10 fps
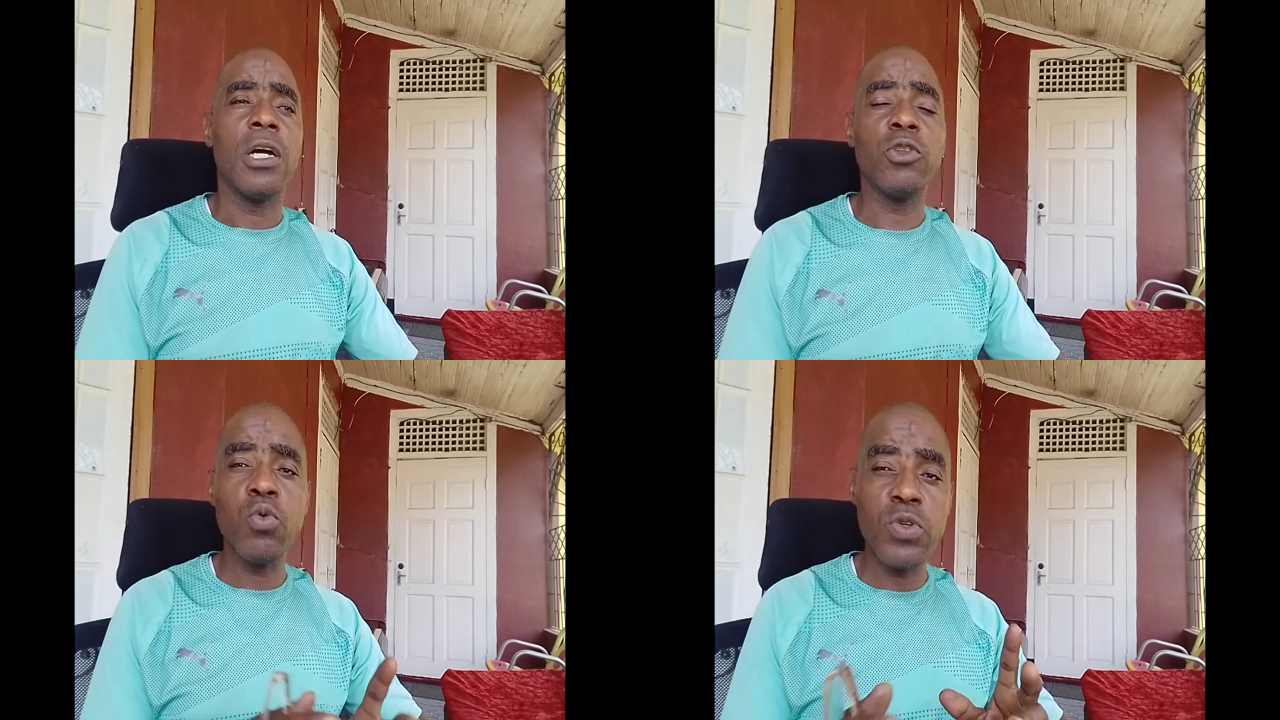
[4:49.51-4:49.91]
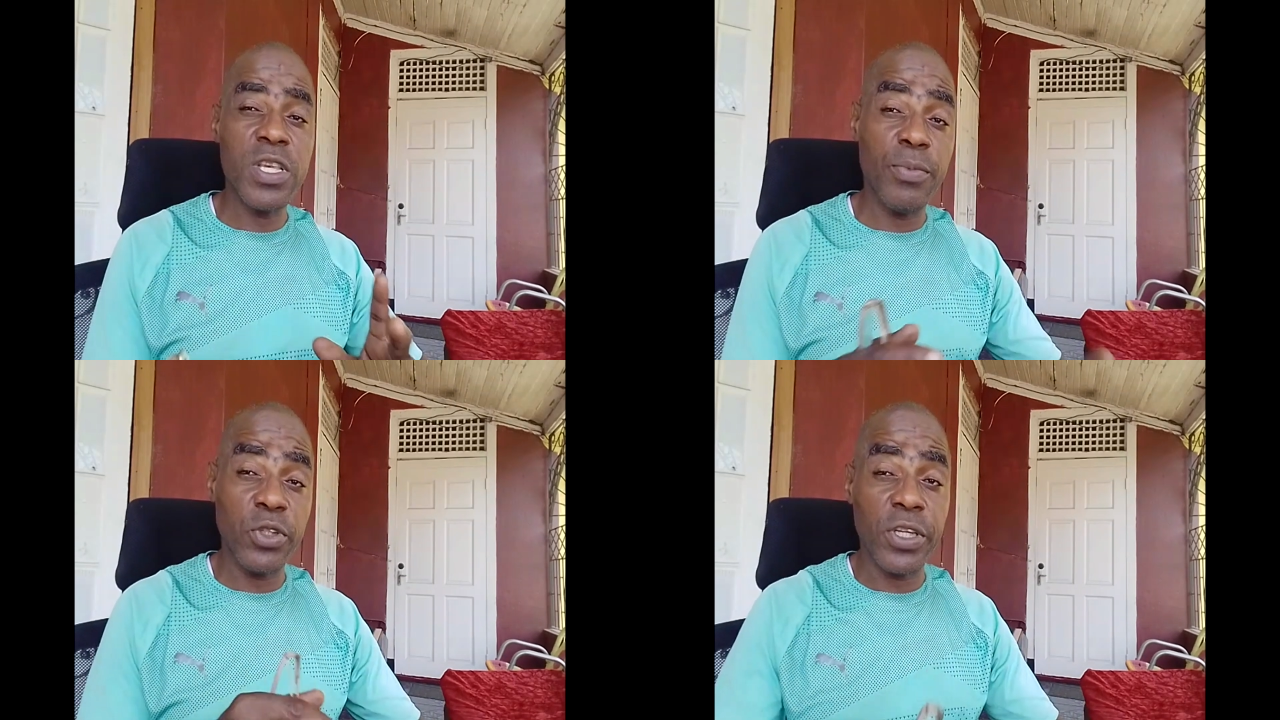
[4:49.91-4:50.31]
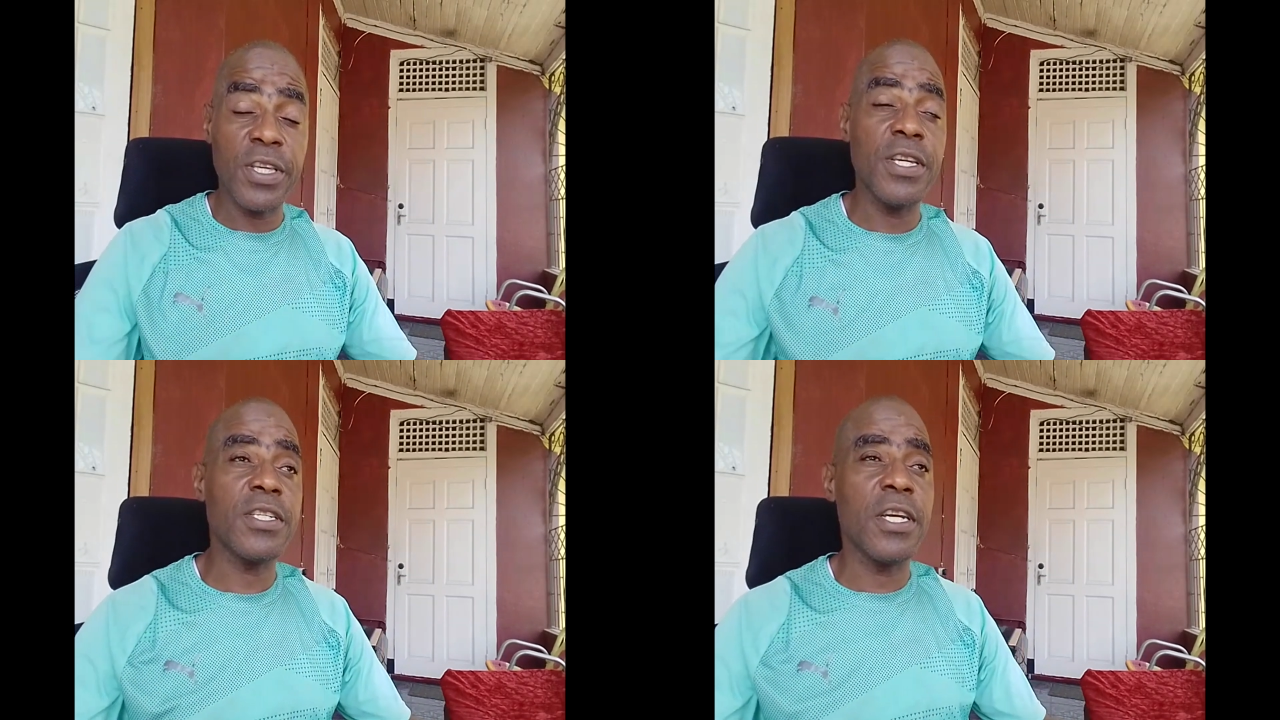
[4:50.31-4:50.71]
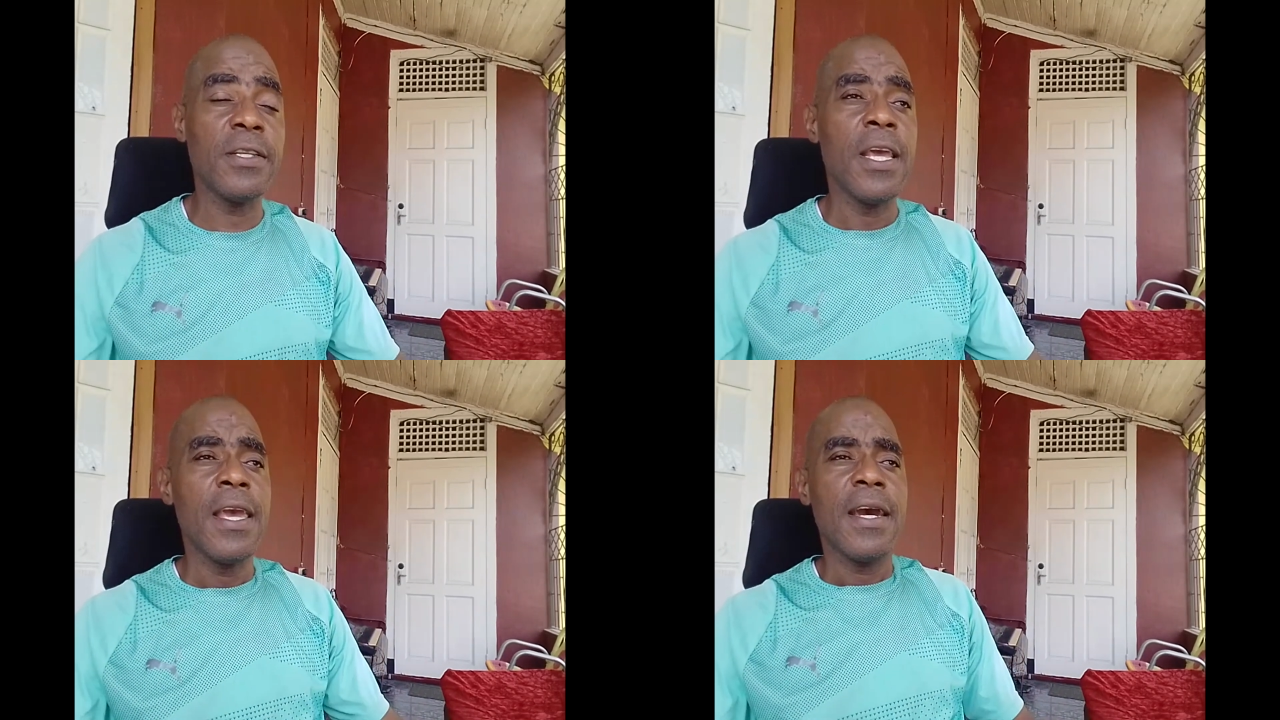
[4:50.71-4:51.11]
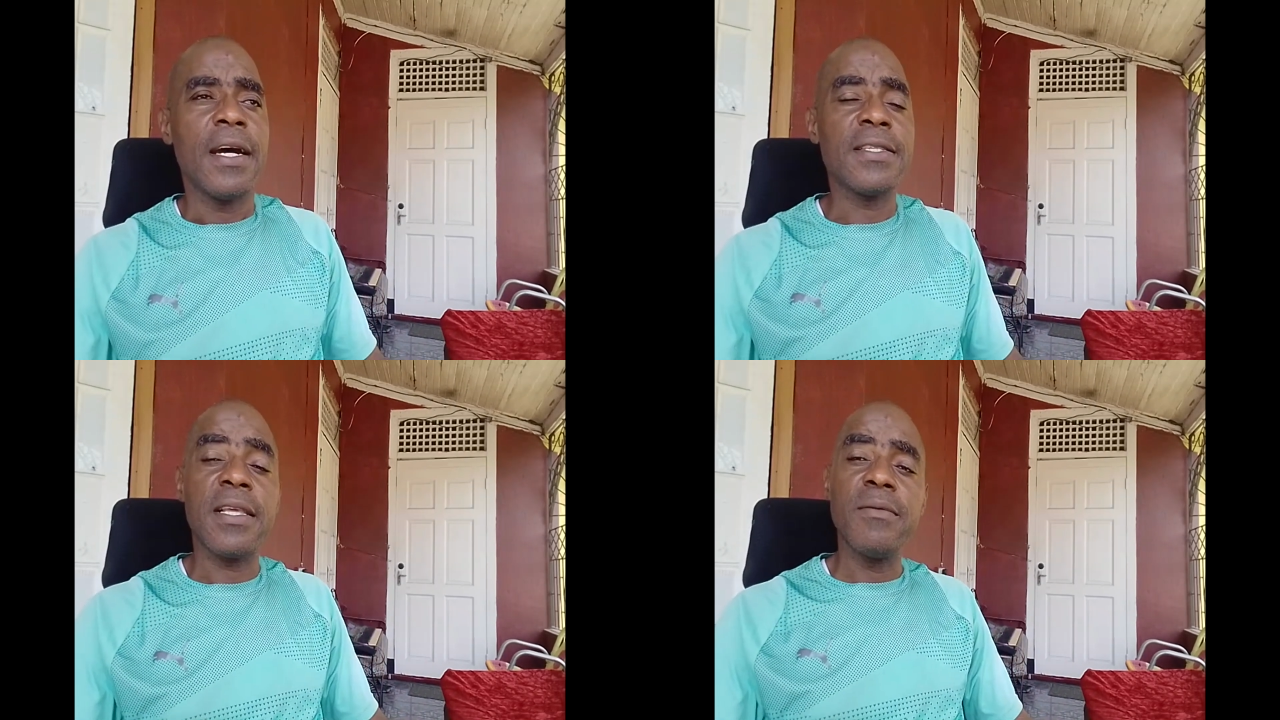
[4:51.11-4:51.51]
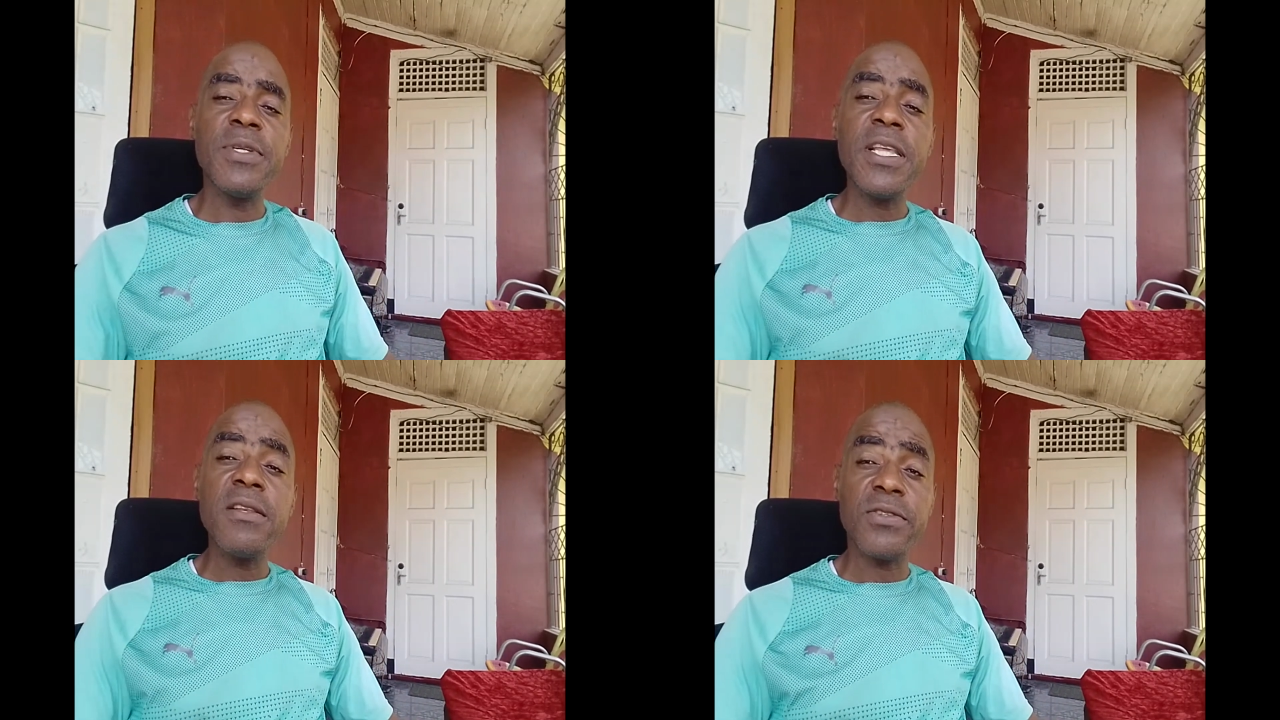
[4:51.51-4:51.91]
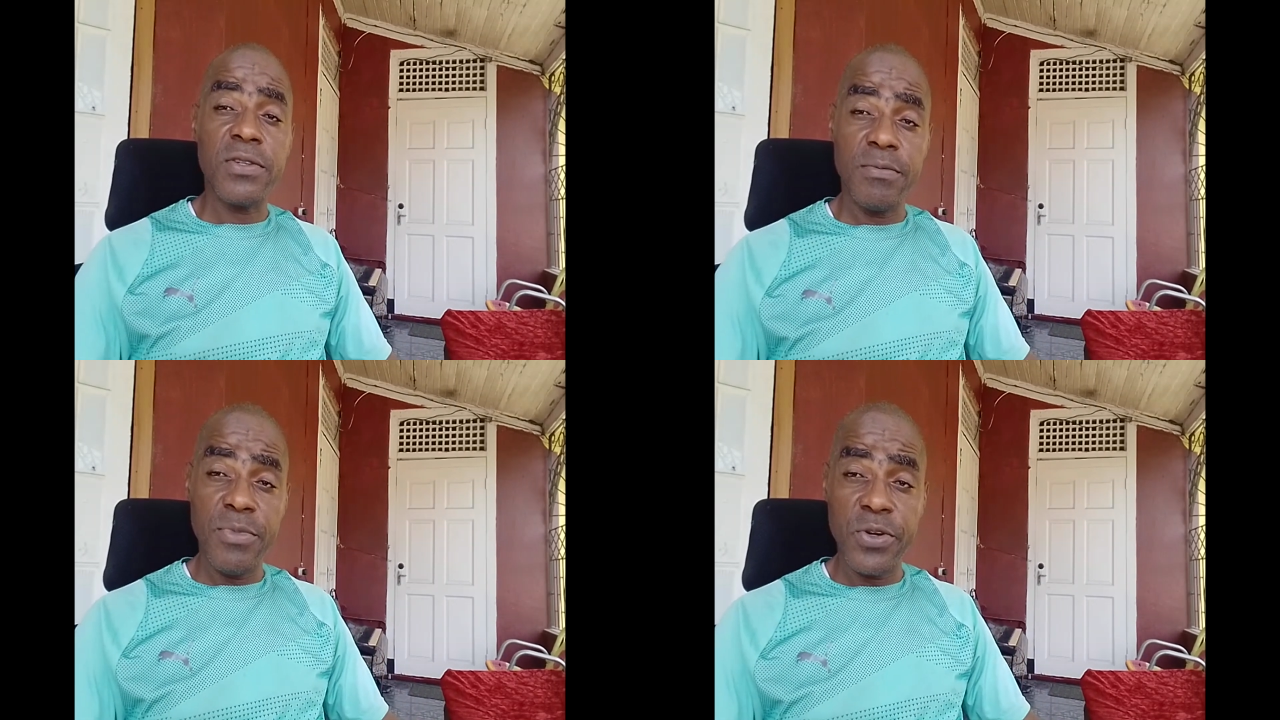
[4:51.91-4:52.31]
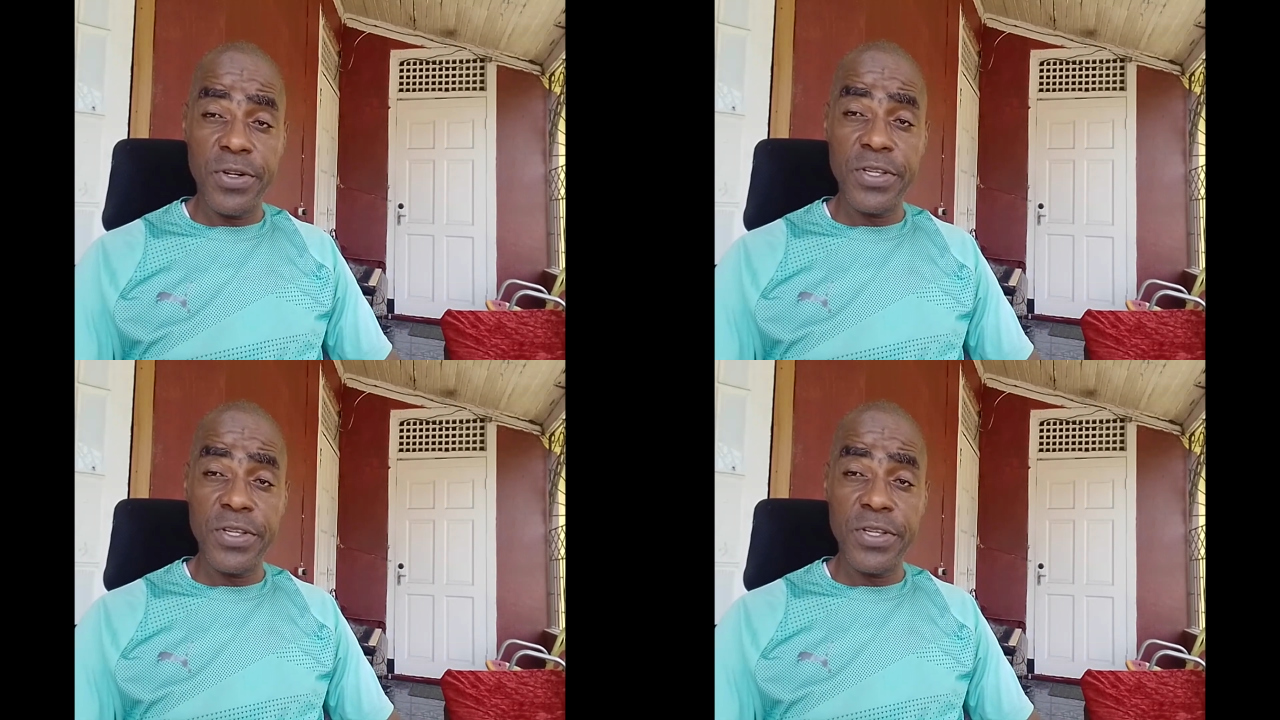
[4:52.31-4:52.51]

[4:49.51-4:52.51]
on 2 separate occasions and said, let me tell you something here.